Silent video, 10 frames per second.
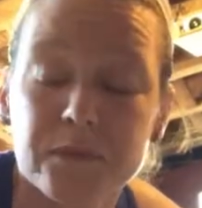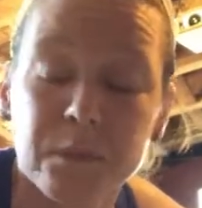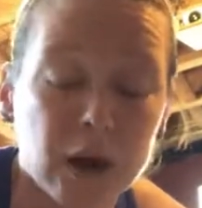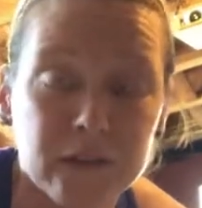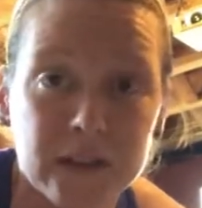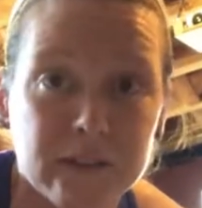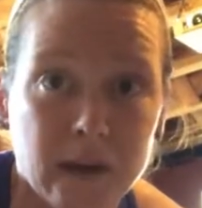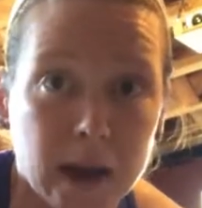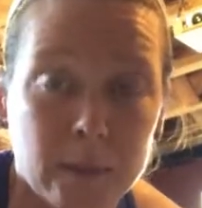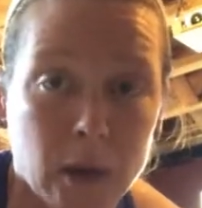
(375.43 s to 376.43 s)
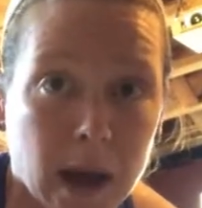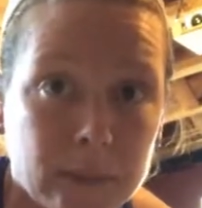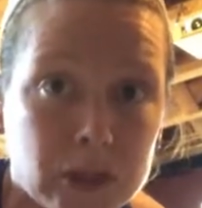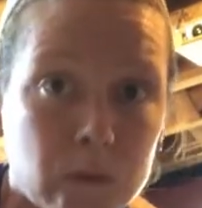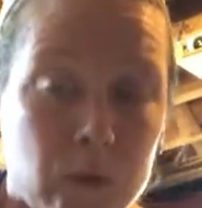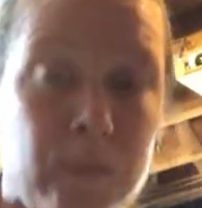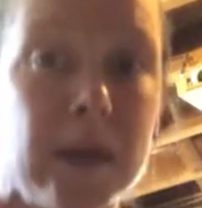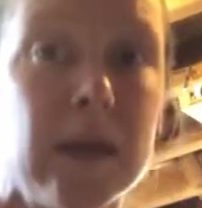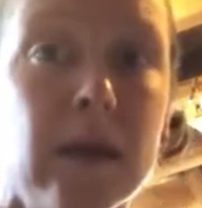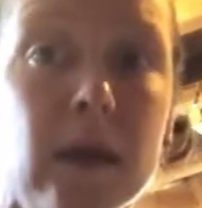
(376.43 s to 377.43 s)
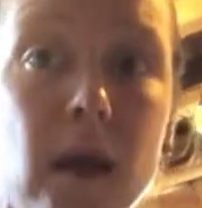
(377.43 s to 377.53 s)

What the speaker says: perfectly viable option would be